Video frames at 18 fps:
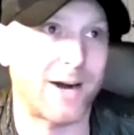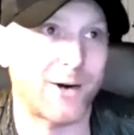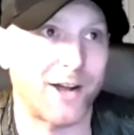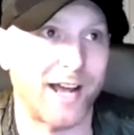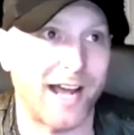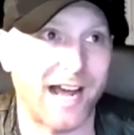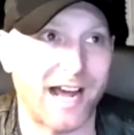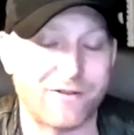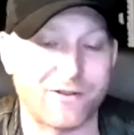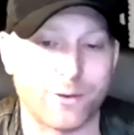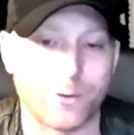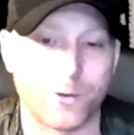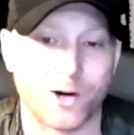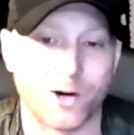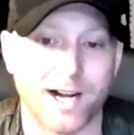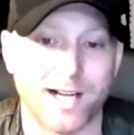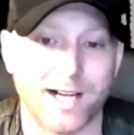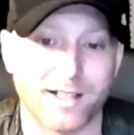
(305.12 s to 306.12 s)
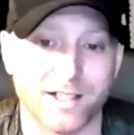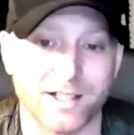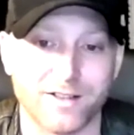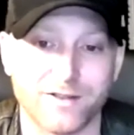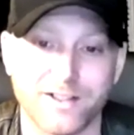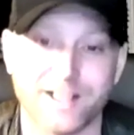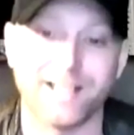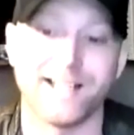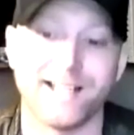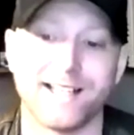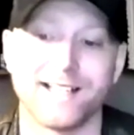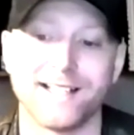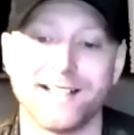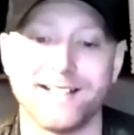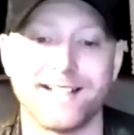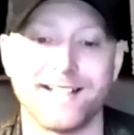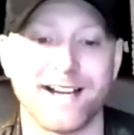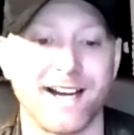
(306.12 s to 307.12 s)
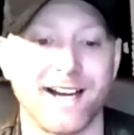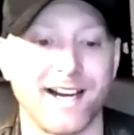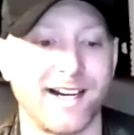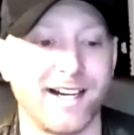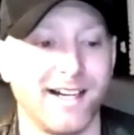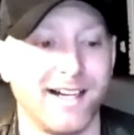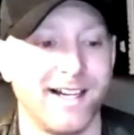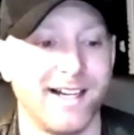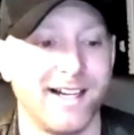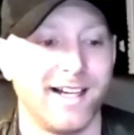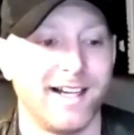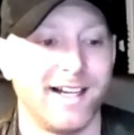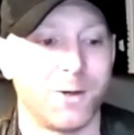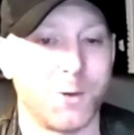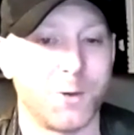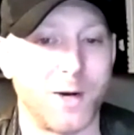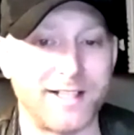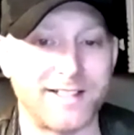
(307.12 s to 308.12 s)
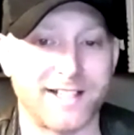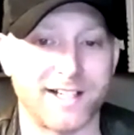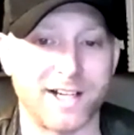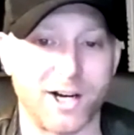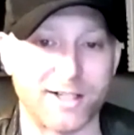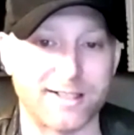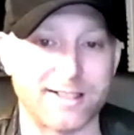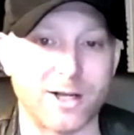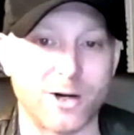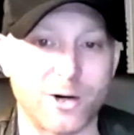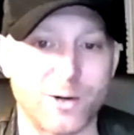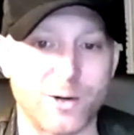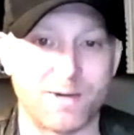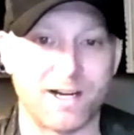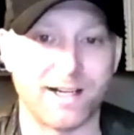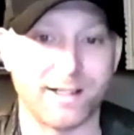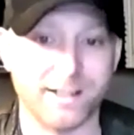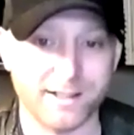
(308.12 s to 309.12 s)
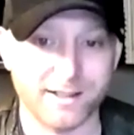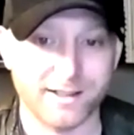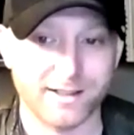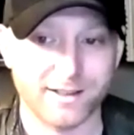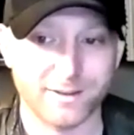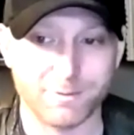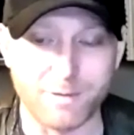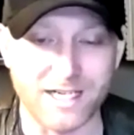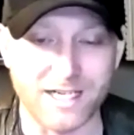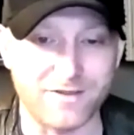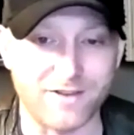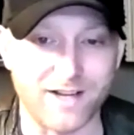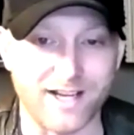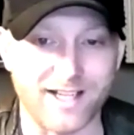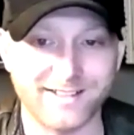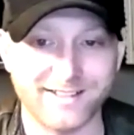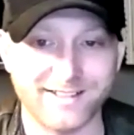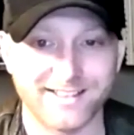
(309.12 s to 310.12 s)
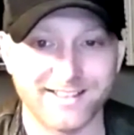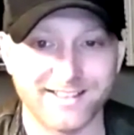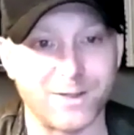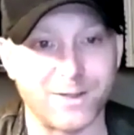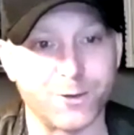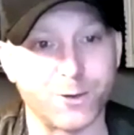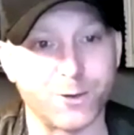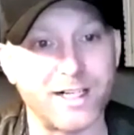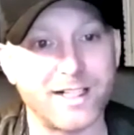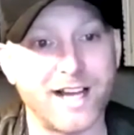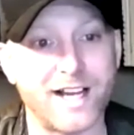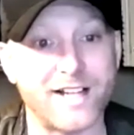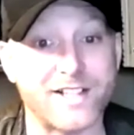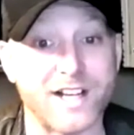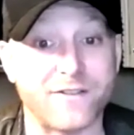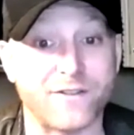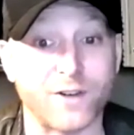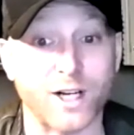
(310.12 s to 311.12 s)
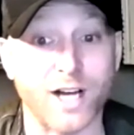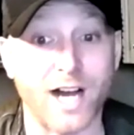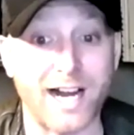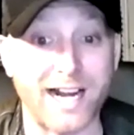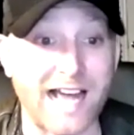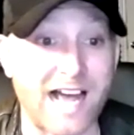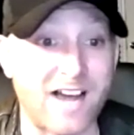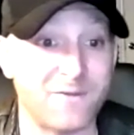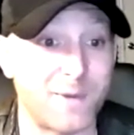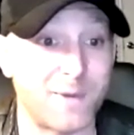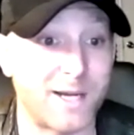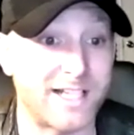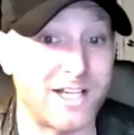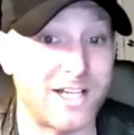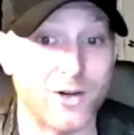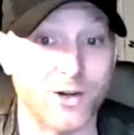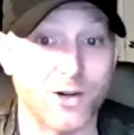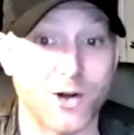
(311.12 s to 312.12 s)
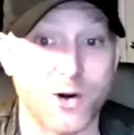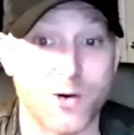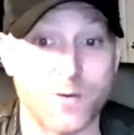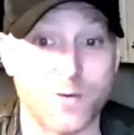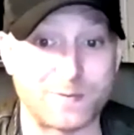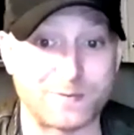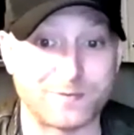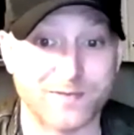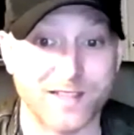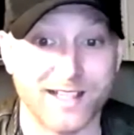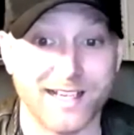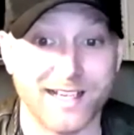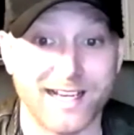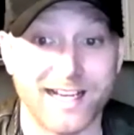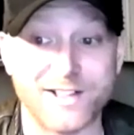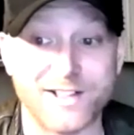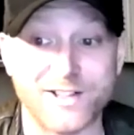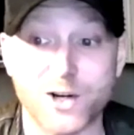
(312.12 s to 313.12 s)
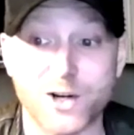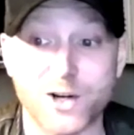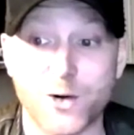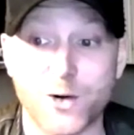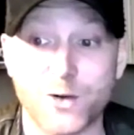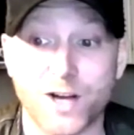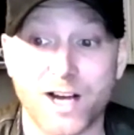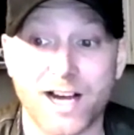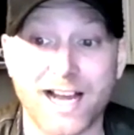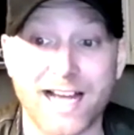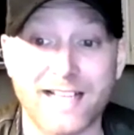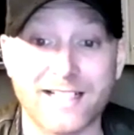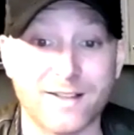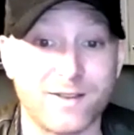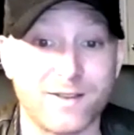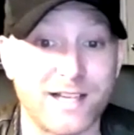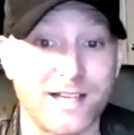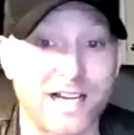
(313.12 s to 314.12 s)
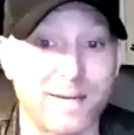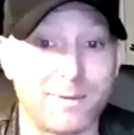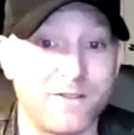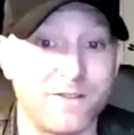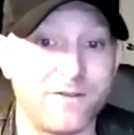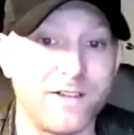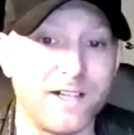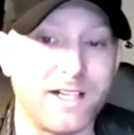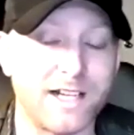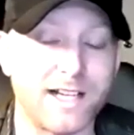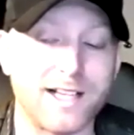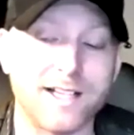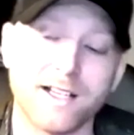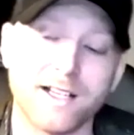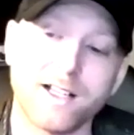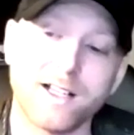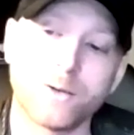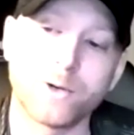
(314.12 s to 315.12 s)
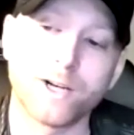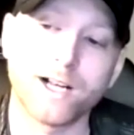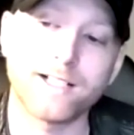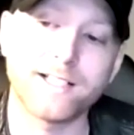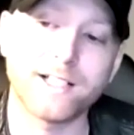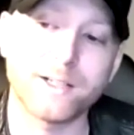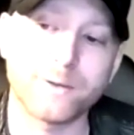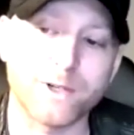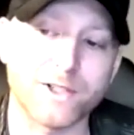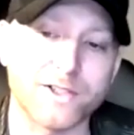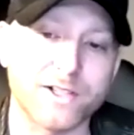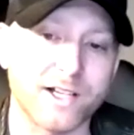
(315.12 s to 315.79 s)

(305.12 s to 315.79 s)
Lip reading: a half from where I live, and went to unload my minivan and realized I forgot half my gear at home. And so I had to think on my feet. And what I did was,